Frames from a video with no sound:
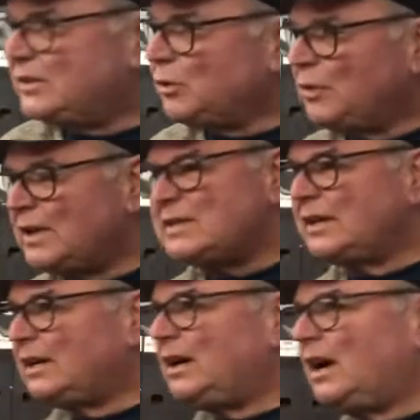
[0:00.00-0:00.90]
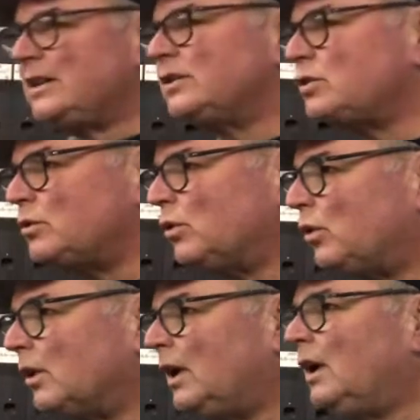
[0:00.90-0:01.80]
once at a Honda
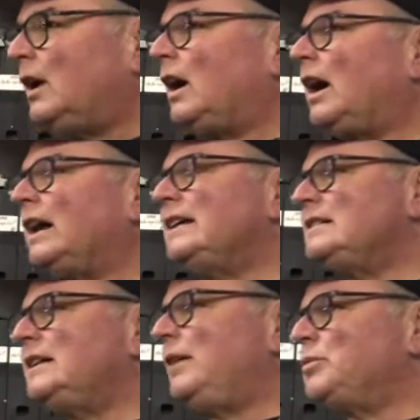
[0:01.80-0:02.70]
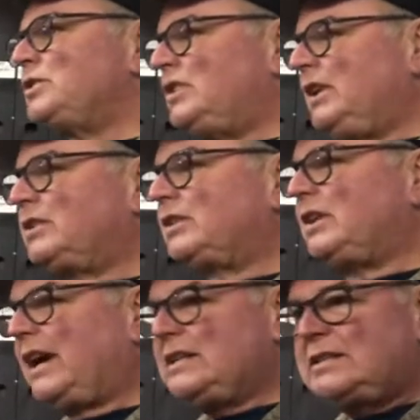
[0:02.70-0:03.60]
school. His name was Dieter
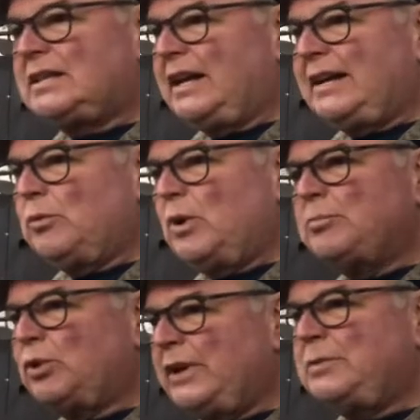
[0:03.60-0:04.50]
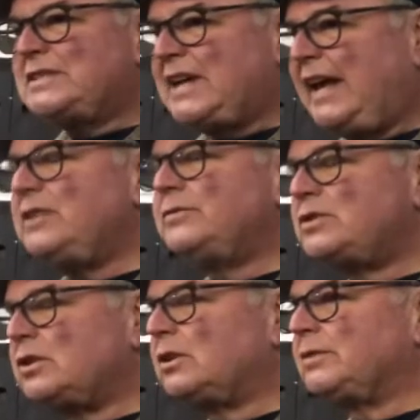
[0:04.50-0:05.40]
Dice, and at one point he was head of
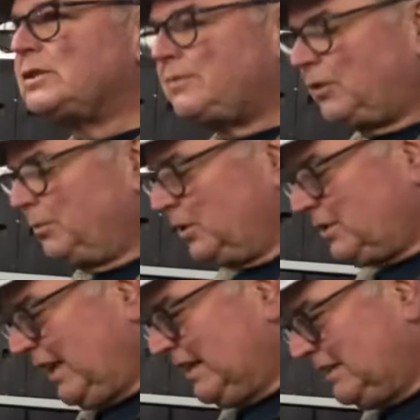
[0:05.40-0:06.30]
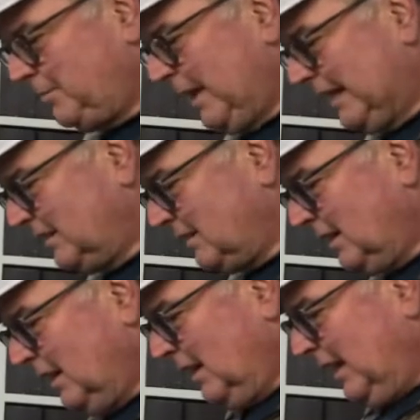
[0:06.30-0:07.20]
service for Mercedes-Benz.
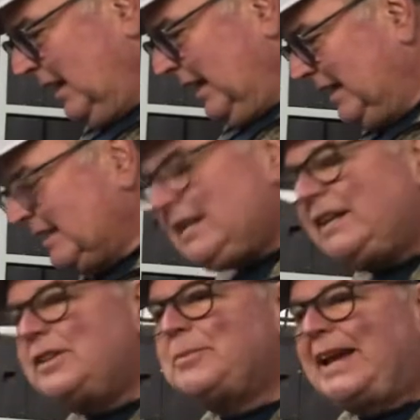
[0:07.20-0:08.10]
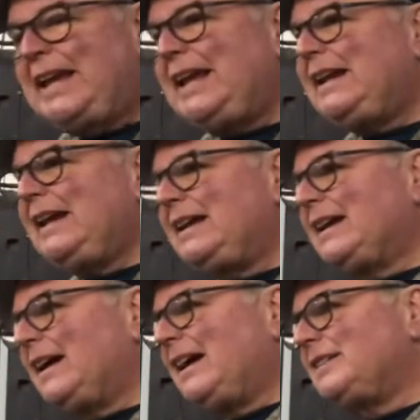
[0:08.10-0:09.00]
And he said, your mechanic
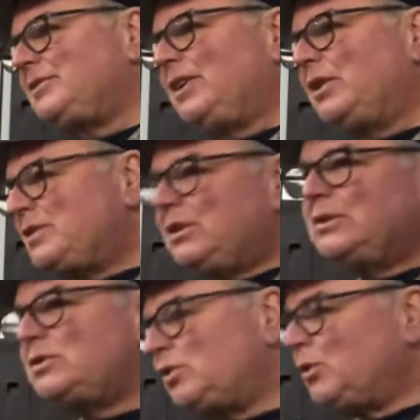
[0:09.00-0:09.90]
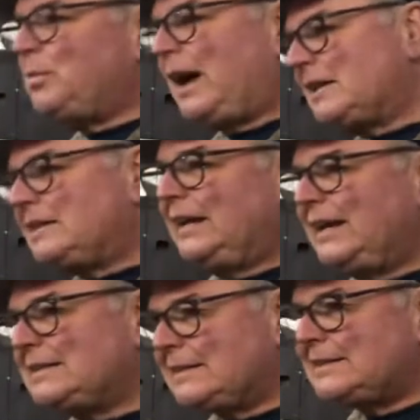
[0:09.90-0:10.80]
goes to his toolbox and
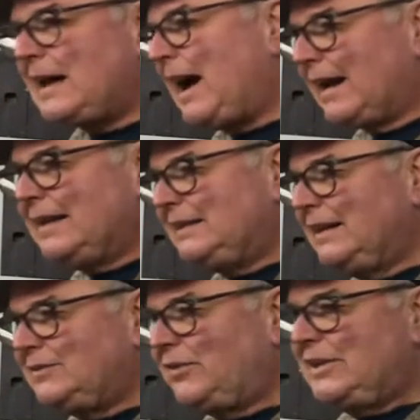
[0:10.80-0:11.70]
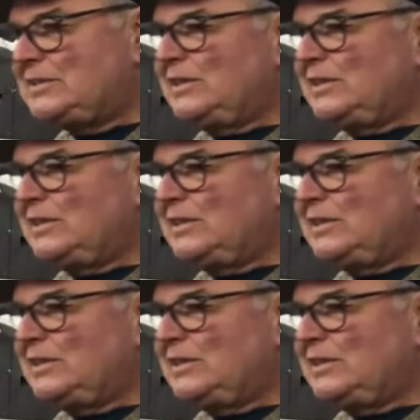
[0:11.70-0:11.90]
gets a socket that fits the